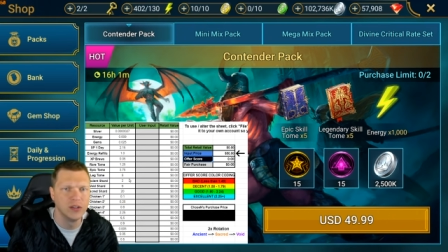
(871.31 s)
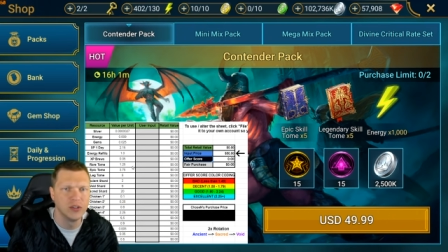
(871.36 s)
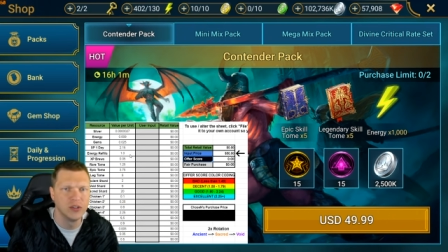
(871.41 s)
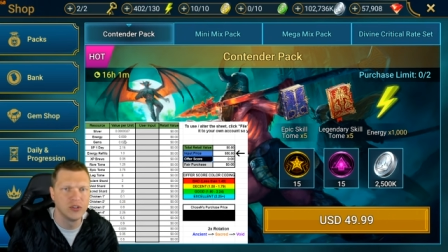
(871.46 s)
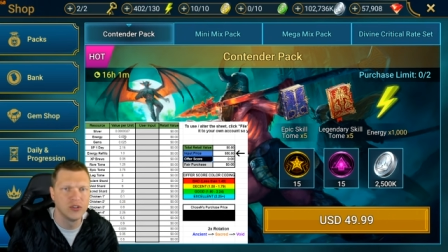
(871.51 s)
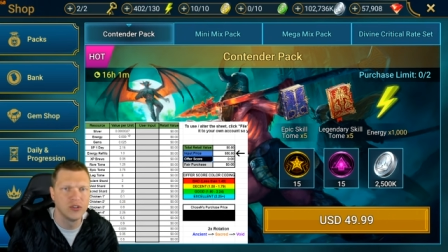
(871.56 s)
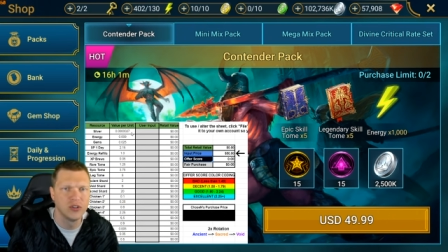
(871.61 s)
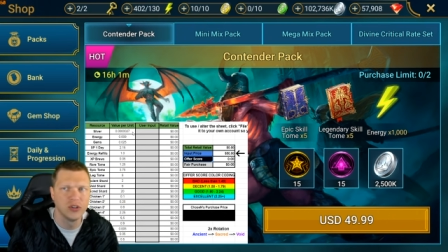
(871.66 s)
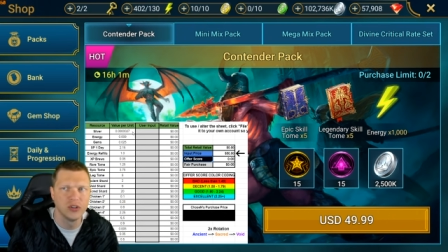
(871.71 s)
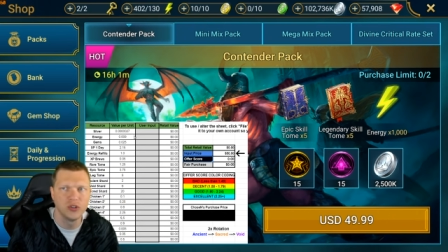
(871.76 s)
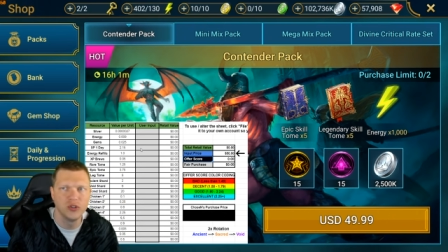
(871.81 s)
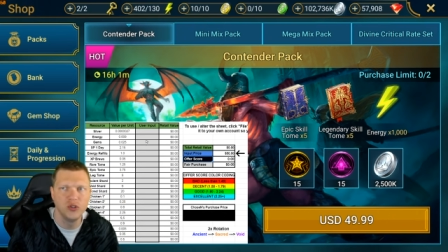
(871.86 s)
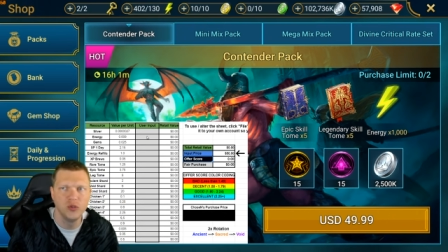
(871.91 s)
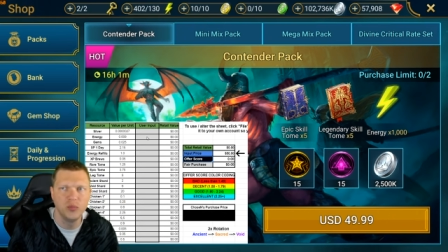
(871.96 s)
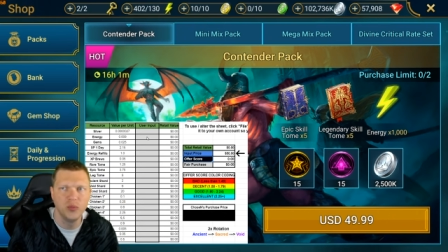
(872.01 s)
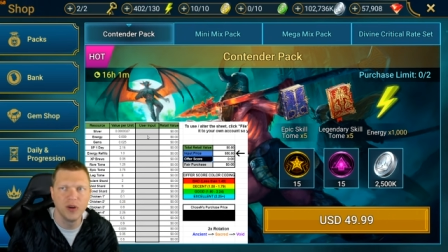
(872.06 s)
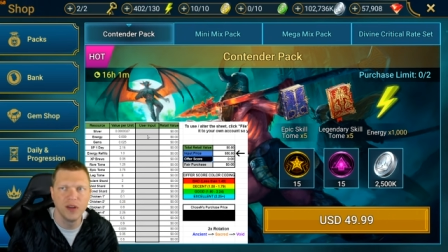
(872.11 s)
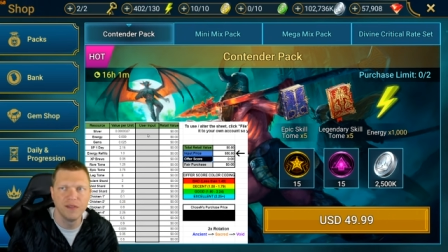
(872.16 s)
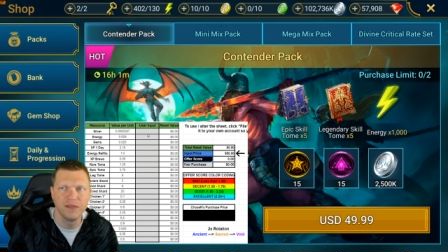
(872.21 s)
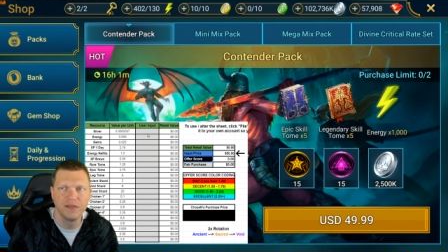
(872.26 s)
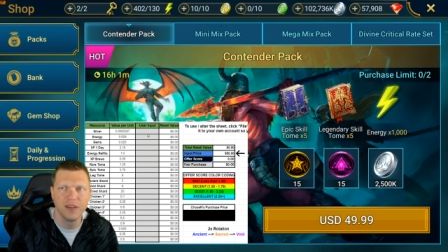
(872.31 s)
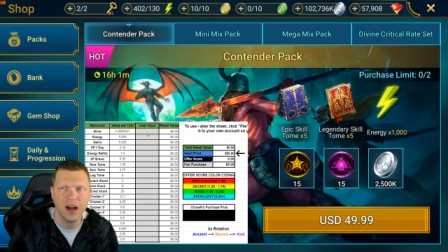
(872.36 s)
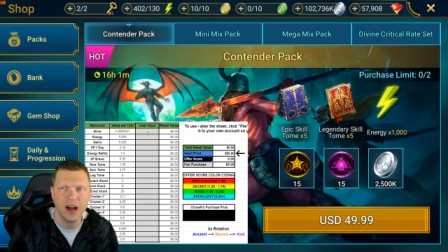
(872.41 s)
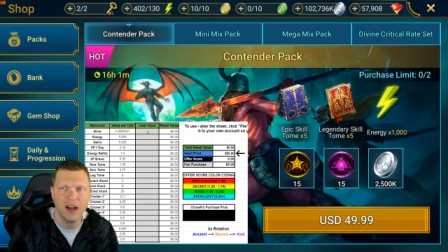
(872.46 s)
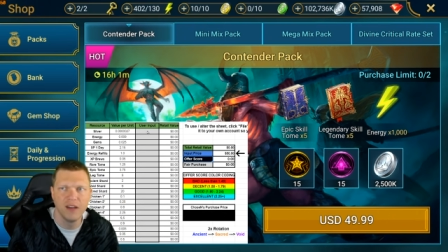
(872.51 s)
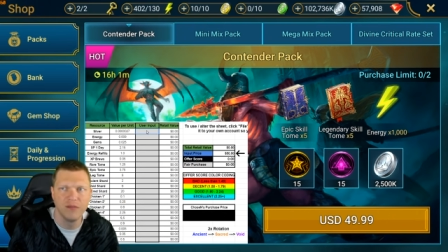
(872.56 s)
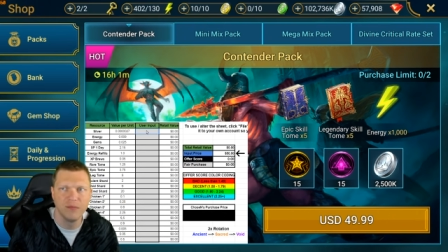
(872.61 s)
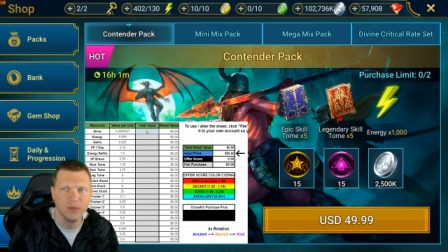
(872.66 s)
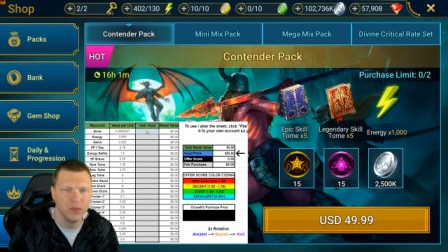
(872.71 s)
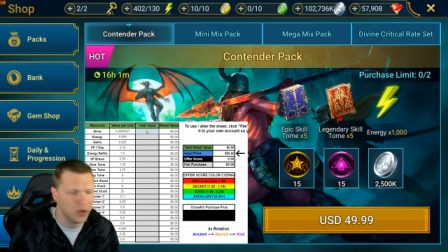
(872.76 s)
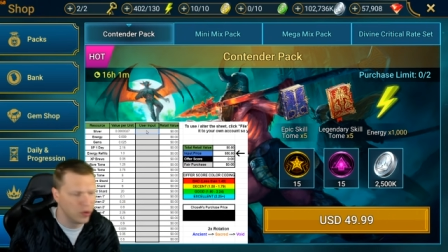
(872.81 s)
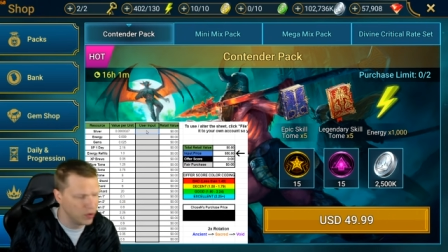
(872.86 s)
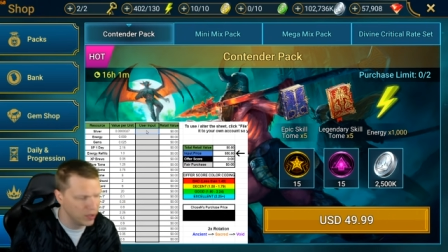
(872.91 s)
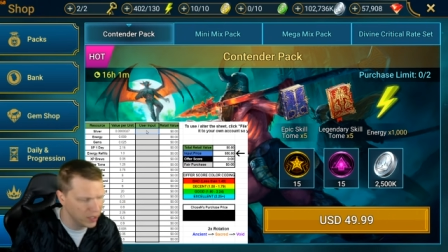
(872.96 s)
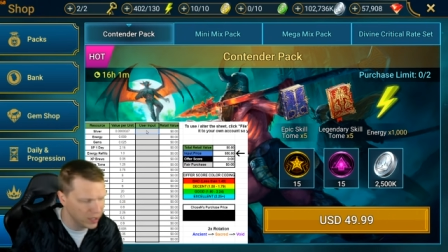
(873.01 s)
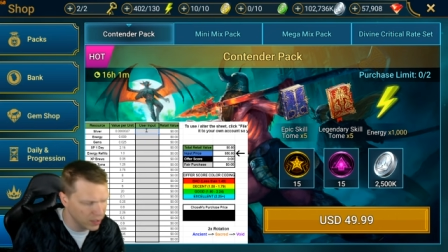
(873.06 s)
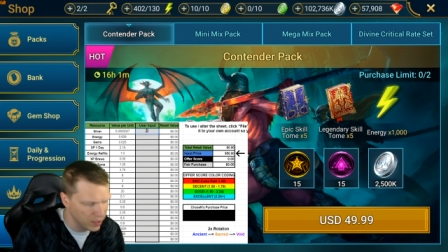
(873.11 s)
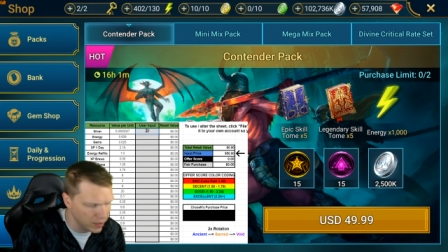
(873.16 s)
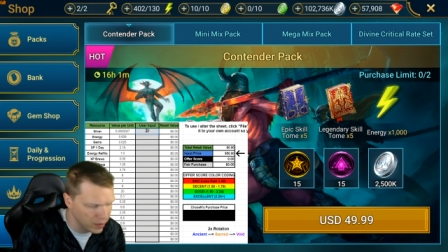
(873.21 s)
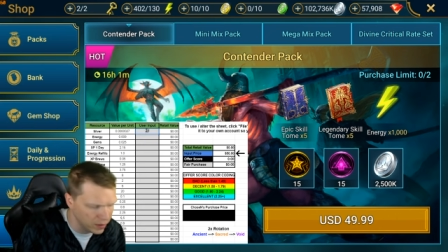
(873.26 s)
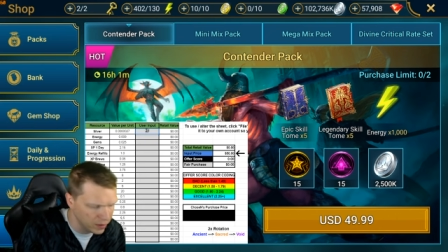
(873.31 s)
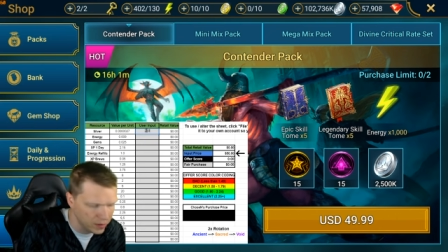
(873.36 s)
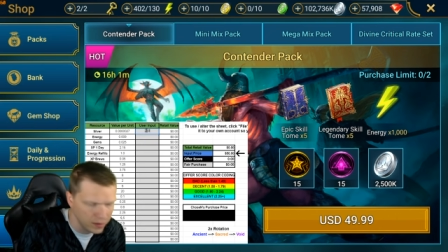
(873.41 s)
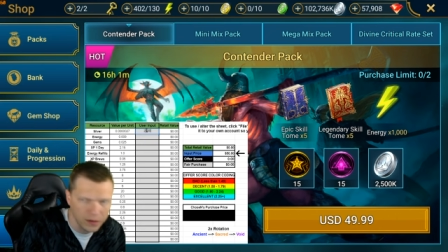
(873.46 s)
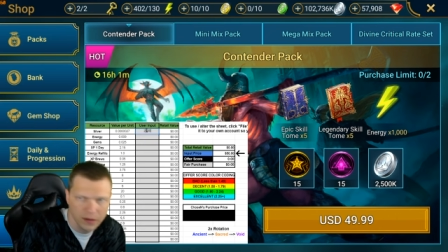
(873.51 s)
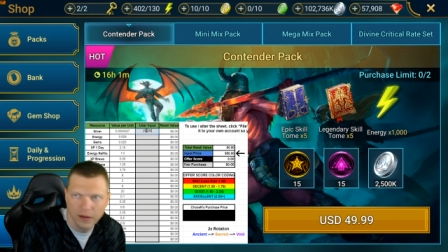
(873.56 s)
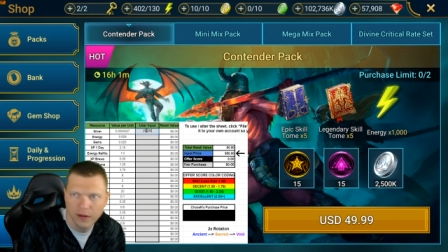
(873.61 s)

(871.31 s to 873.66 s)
the 2.5 million.